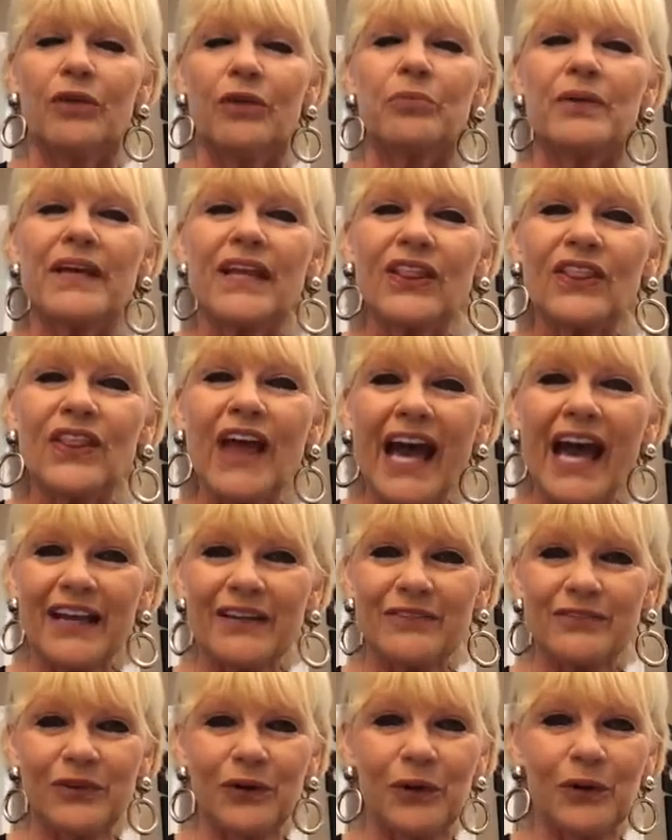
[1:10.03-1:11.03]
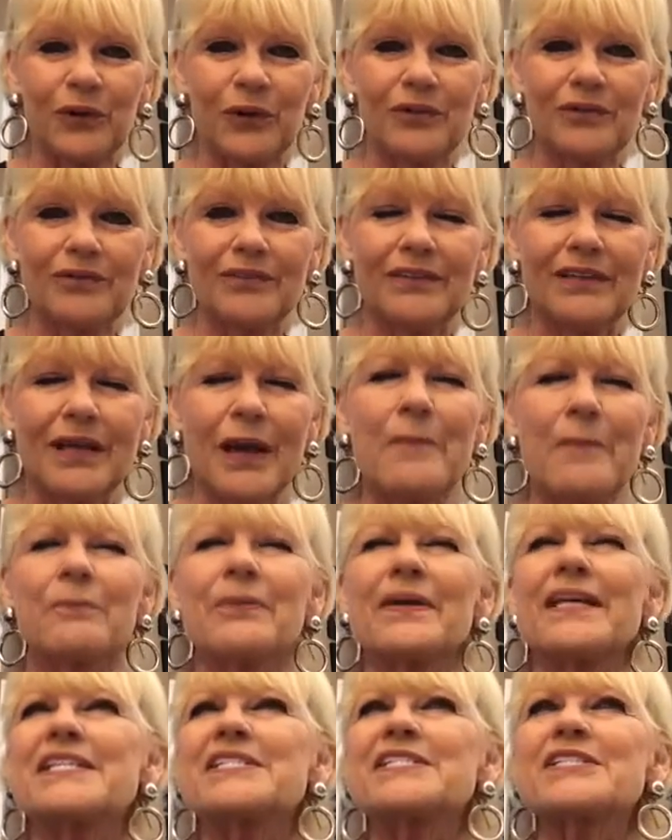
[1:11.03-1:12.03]
Be thankful.
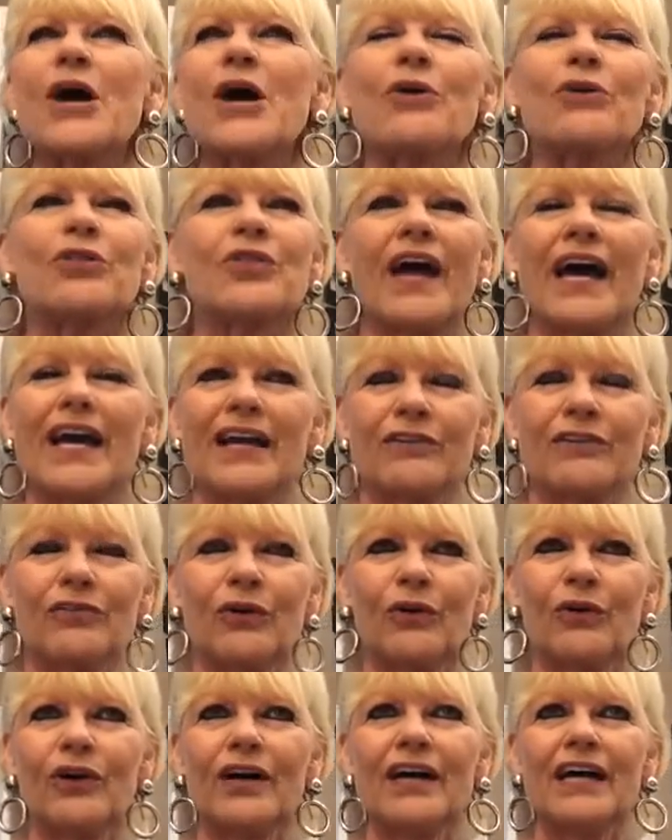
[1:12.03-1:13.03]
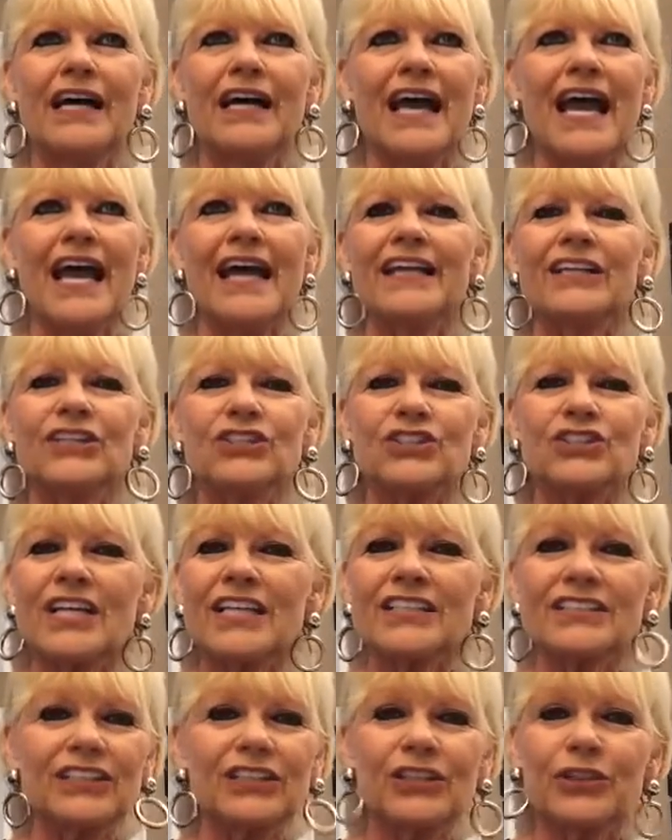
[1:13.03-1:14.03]
Be so thankful. And it's
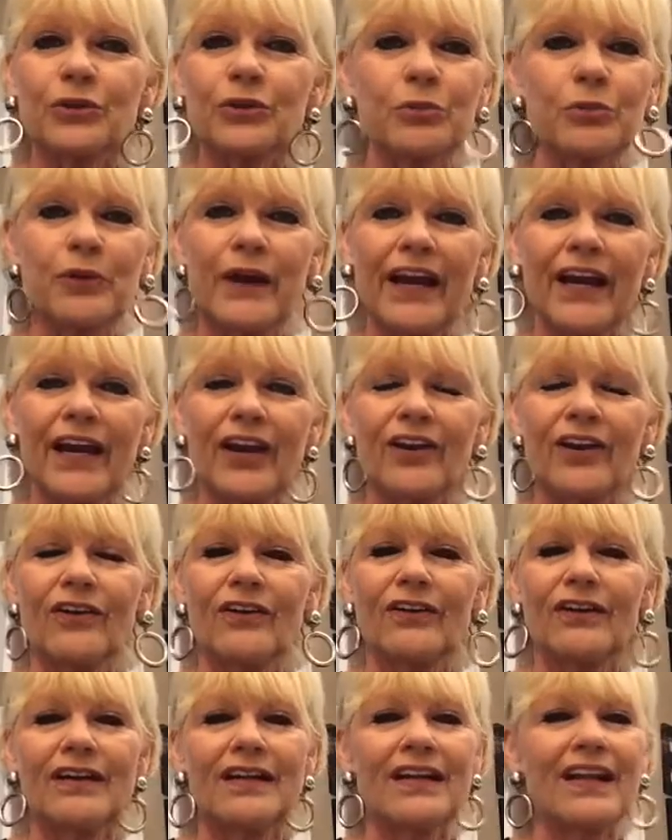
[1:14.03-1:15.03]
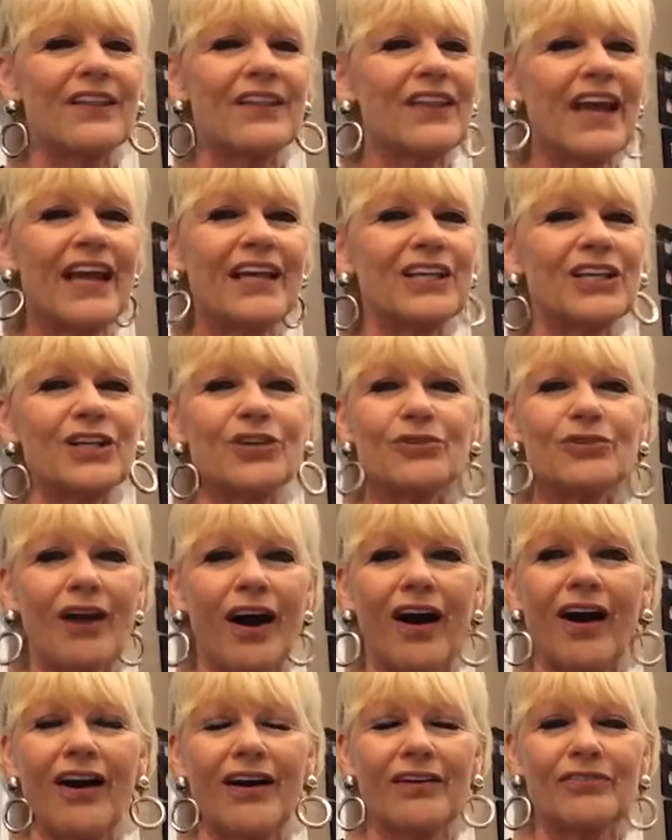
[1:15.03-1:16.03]
just a little prayer. Thank you,
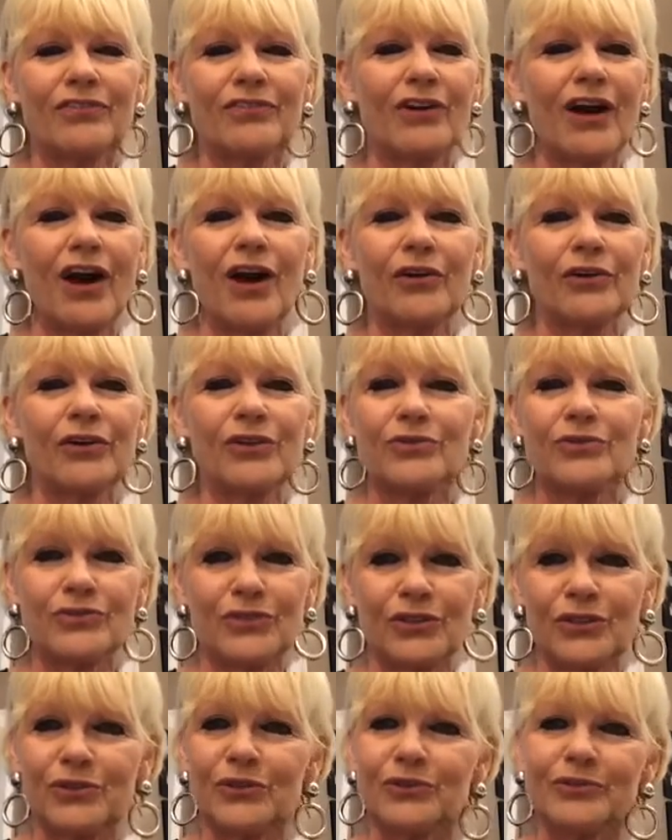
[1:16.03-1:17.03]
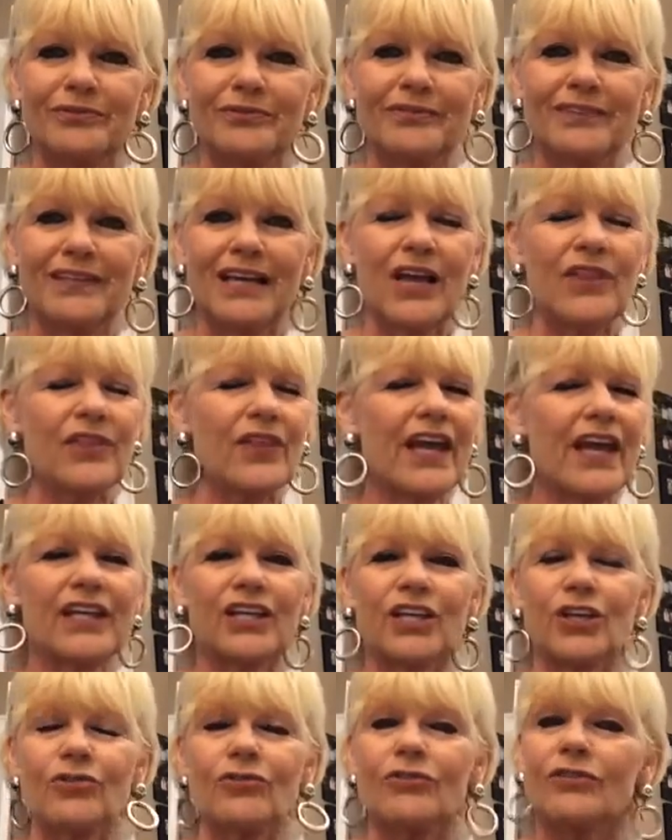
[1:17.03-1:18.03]
God, for all you do.
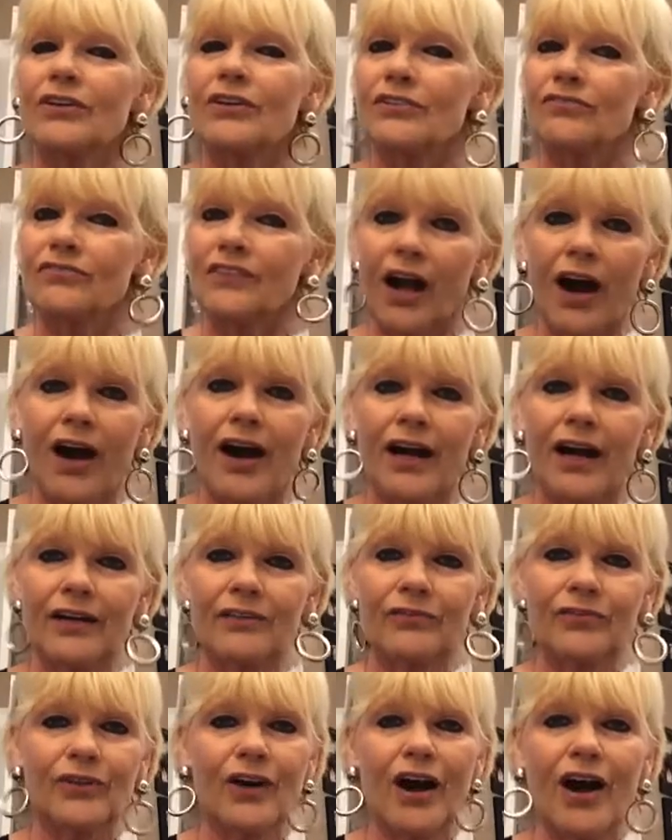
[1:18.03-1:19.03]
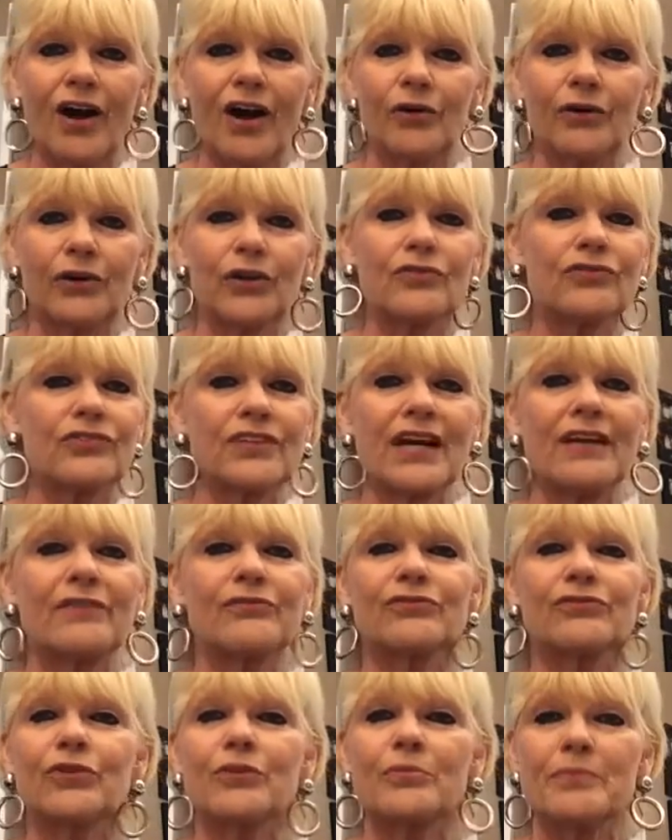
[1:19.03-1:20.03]
Thank you, God, for all you've
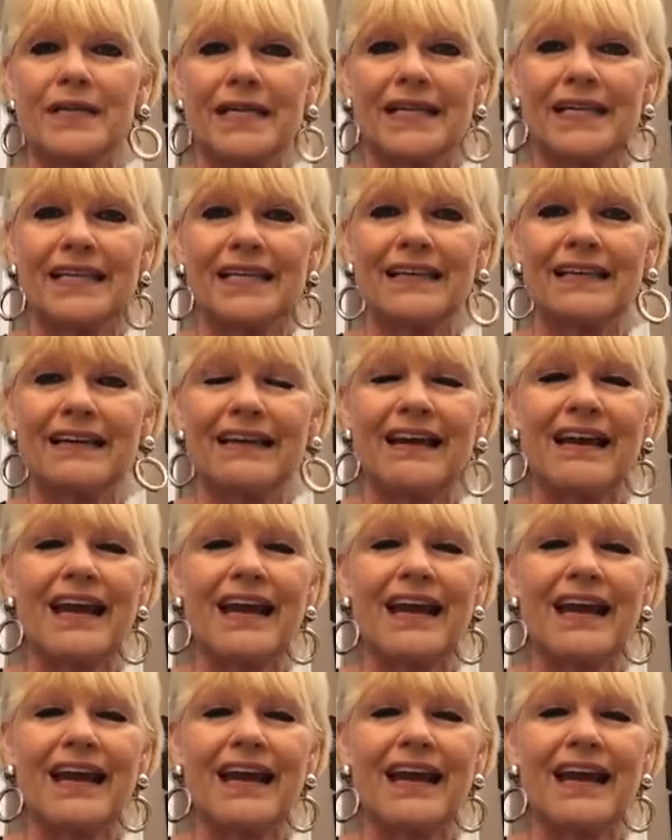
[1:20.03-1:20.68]
done for me.